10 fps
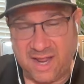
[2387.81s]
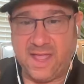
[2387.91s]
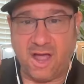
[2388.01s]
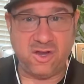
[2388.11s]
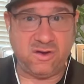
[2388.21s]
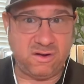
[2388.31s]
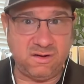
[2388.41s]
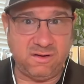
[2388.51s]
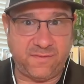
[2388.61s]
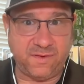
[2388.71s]
And now
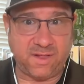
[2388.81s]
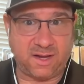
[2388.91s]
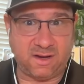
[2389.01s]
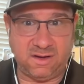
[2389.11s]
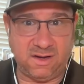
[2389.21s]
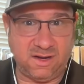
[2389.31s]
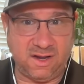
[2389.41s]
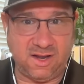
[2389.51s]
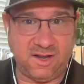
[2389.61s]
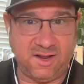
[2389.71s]
you feel like an,
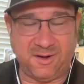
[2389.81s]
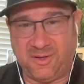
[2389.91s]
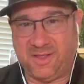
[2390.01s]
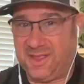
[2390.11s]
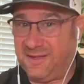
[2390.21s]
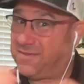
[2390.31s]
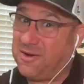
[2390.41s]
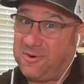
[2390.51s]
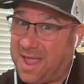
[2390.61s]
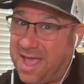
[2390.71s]
you know, if they
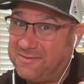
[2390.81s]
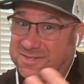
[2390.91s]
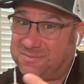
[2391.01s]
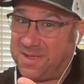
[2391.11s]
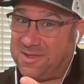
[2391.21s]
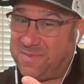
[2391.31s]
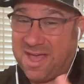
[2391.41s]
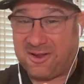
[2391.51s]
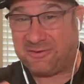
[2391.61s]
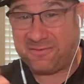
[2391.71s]
don't have it to pay you
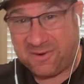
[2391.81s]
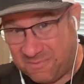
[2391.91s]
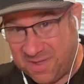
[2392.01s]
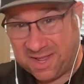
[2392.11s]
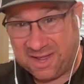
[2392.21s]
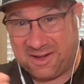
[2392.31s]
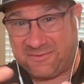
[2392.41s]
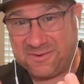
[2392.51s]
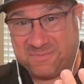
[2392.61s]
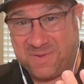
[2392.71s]
back, or if they're not making an
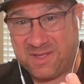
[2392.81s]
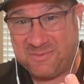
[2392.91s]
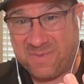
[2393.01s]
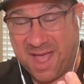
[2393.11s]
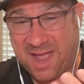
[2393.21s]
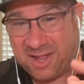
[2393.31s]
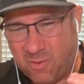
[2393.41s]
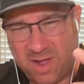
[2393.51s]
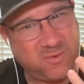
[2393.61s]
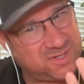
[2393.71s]
effort to pay you back,
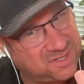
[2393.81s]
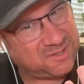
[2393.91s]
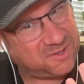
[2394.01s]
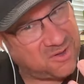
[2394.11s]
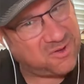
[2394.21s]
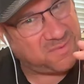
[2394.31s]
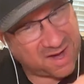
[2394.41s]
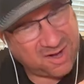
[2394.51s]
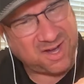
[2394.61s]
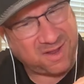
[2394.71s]
wait, was this a loan? Am I
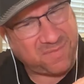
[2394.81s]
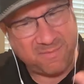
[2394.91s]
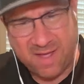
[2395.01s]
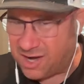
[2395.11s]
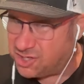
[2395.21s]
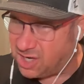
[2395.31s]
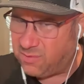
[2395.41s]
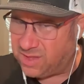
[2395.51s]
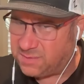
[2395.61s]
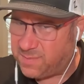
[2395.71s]
going to get paid back? Should I
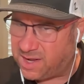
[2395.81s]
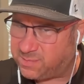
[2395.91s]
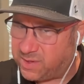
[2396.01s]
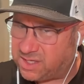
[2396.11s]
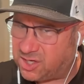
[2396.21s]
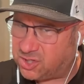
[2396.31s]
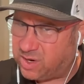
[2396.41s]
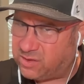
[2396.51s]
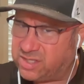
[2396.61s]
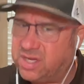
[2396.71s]
release my expectation
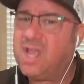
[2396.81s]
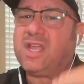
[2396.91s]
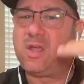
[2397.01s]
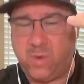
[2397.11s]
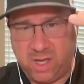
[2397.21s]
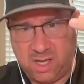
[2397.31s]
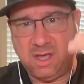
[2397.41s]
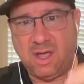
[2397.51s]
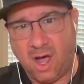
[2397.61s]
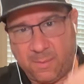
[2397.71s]
on this? Can
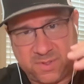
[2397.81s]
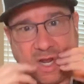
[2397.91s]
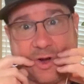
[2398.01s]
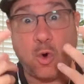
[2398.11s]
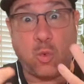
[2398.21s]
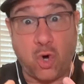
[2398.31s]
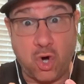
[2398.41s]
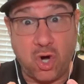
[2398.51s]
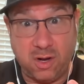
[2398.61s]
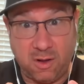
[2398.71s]
we update our
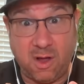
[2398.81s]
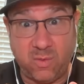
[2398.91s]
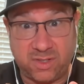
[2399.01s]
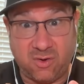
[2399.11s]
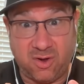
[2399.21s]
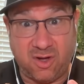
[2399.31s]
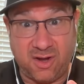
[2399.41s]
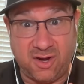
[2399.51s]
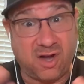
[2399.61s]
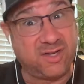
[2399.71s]
word on what's going on here?